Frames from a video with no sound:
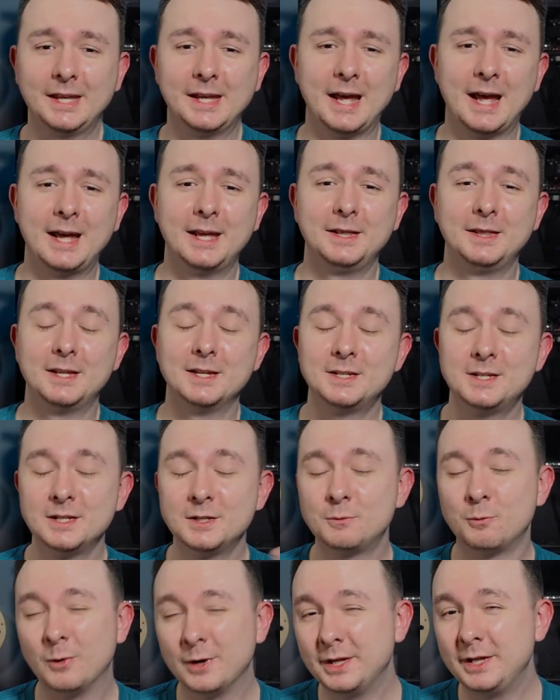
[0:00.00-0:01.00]
And this
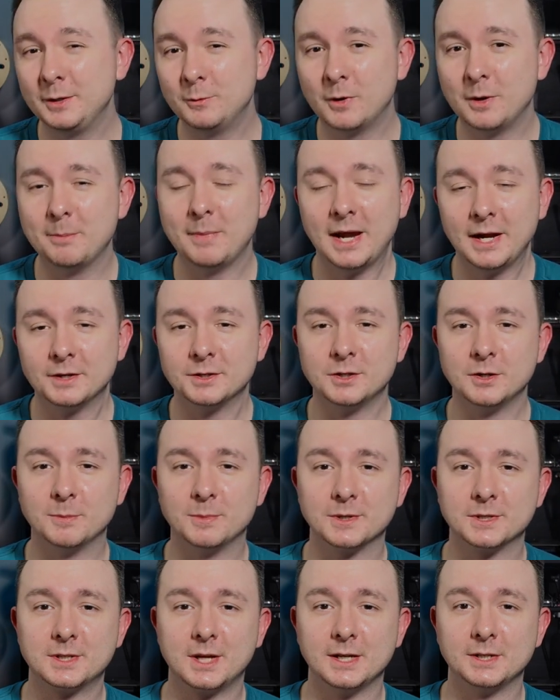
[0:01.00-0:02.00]
is really what makes
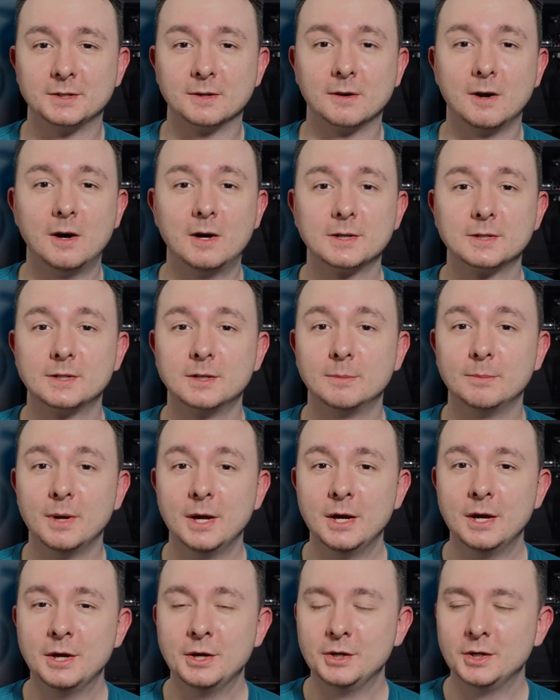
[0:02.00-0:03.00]
Super Slicer awesome.
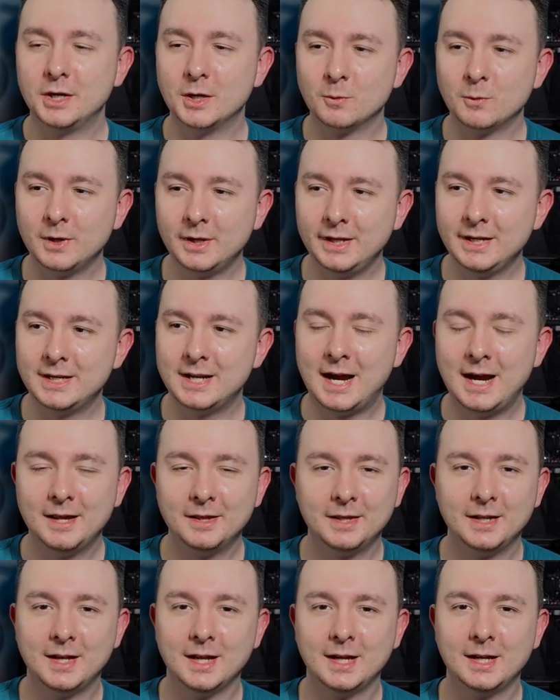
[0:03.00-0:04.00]
You can really
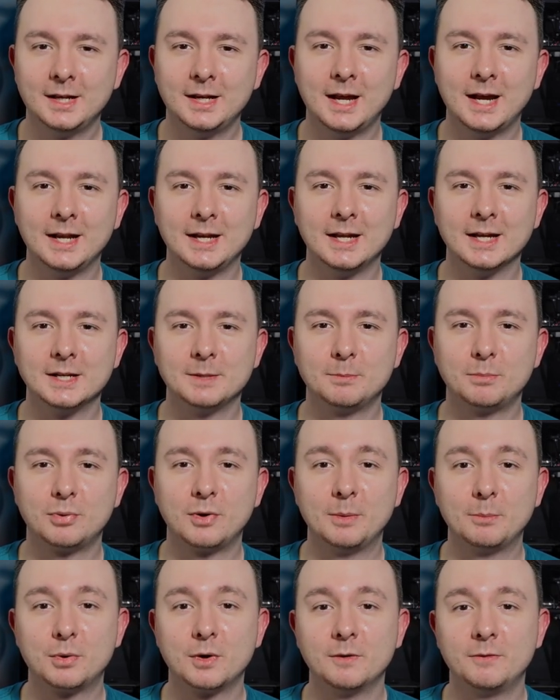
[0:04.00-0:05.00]
dial it in and get
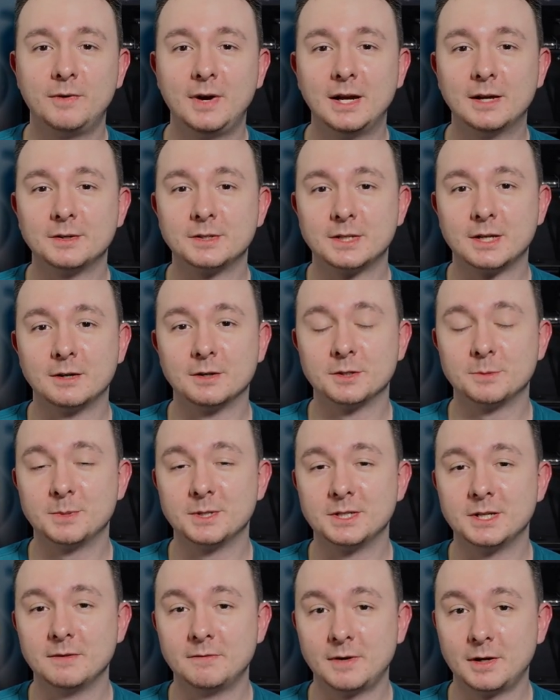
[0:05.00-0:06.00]
print profiles that are
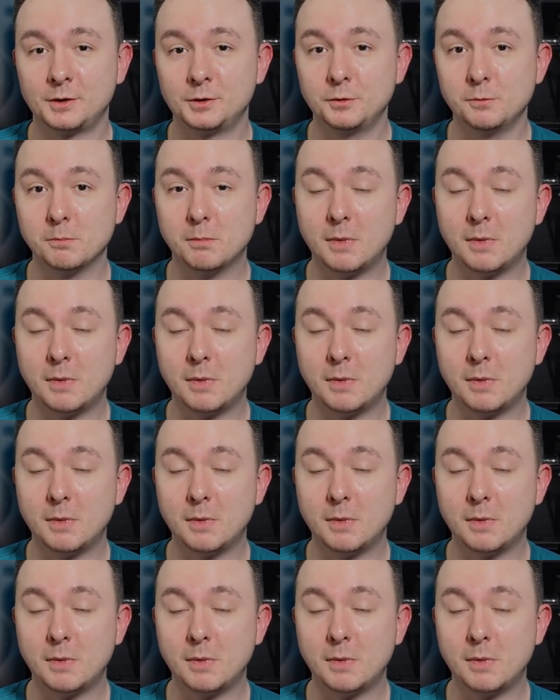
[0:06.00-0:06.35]
specific to